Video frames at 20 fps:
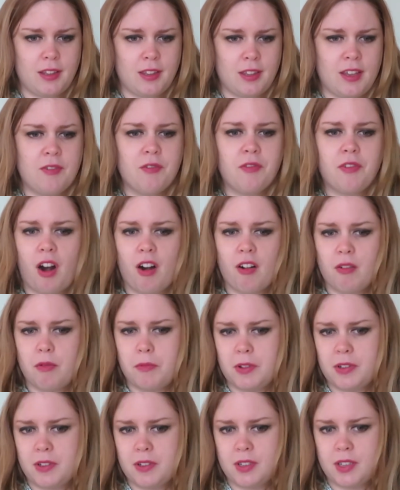
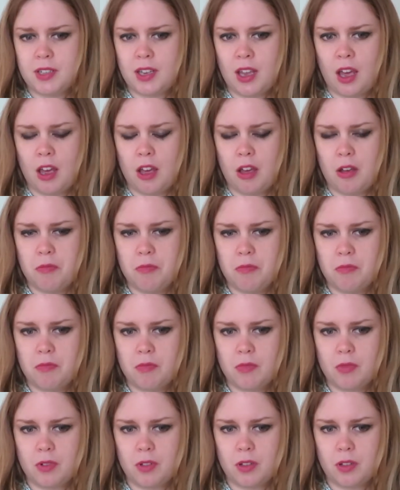environment
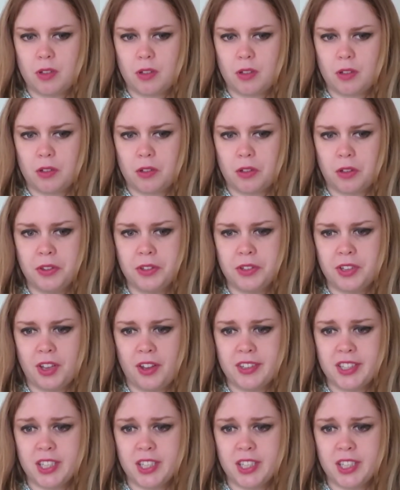concerns